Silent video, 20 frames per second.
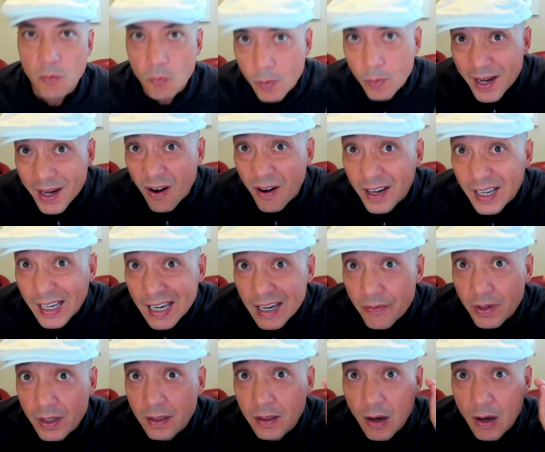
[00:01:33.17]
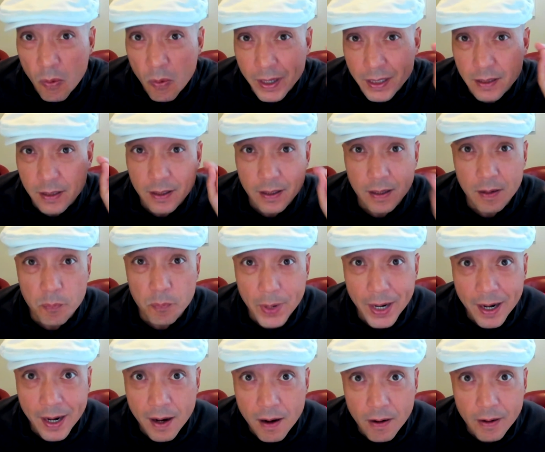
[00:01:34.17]
We are even going to
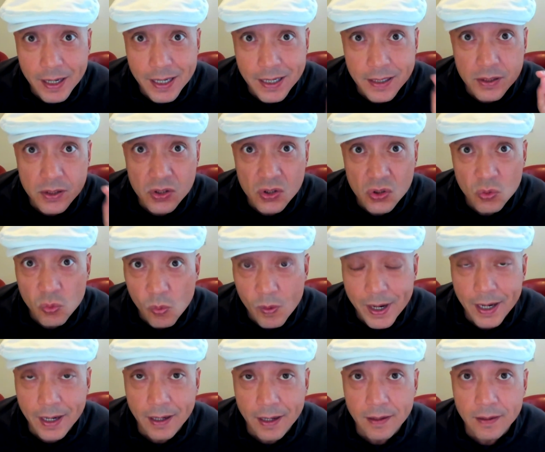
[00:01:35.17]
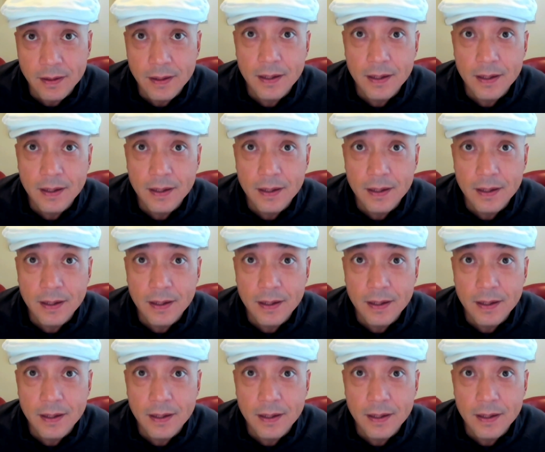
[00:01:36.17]
compare his swing